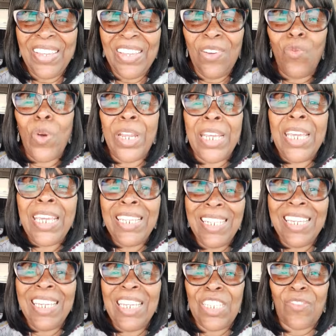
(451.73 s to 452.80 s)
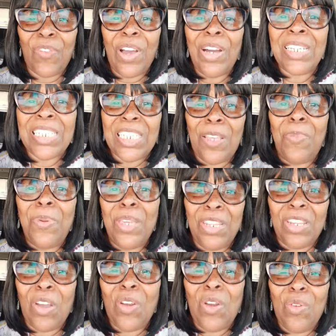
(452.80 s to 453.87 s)
what he needs for us to be in
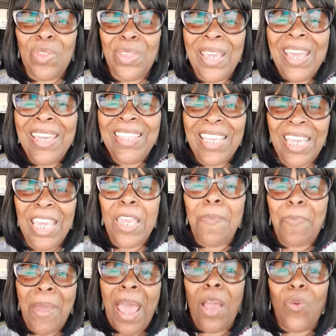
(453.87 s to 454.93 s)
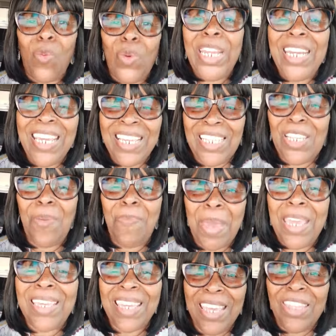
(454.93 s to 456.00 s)
the earth, the impact we need to
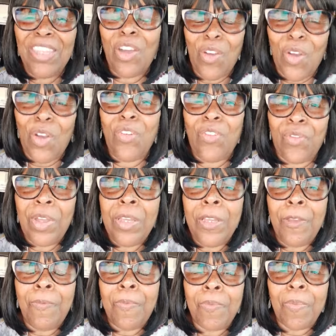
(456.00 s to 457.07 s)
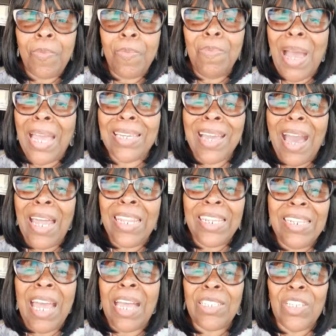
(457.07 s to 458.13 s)
make in the earth, my God,
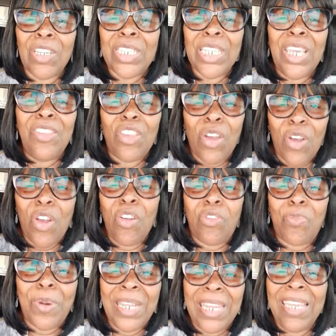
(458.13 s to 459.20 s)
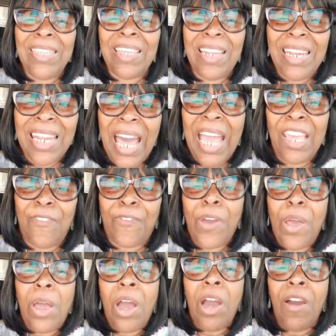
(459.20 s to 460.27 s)
and not just in the earth, but in the life
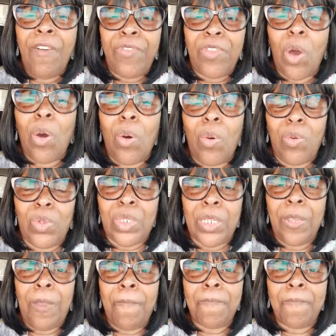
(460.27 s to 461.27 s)
of those